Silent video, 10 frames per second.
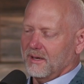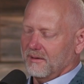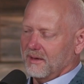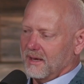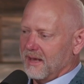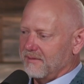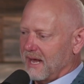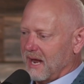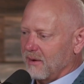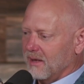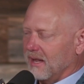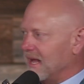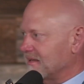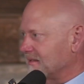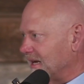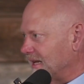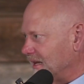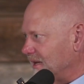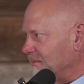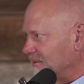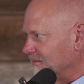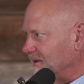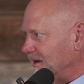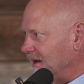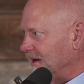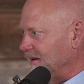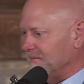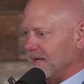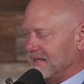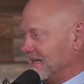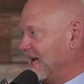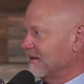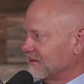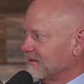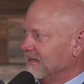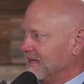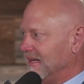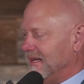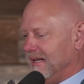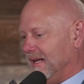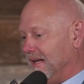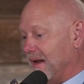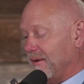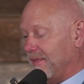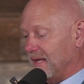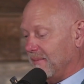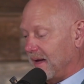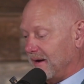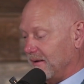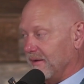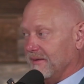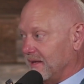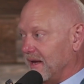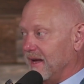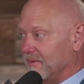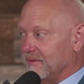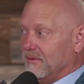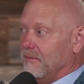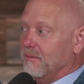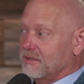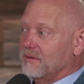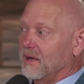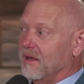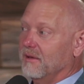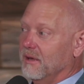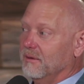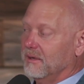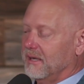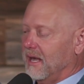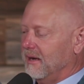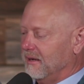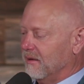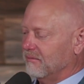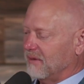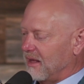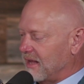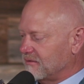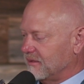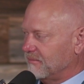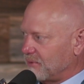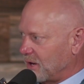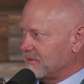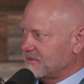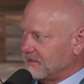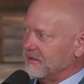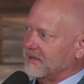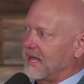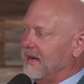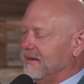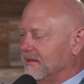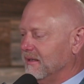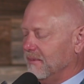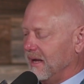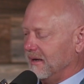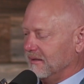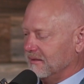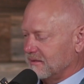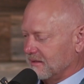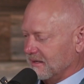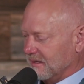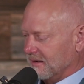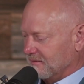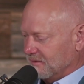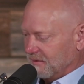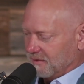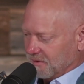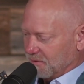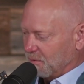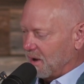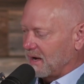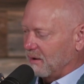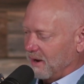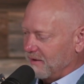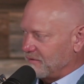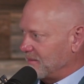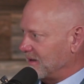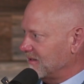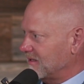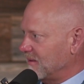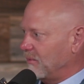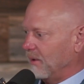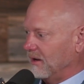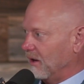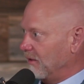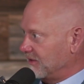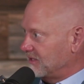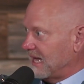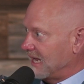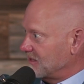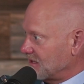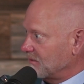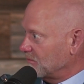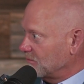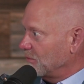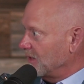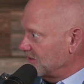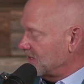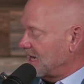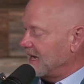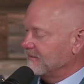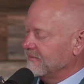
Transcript: I have an hourglass that I keep on my desk, and I don't think about it all the time. But once in a while, I'll look at it, and I'll actually purposely look at it and think about it. And it's if you walk away from it, at some point, all the sand's on one side,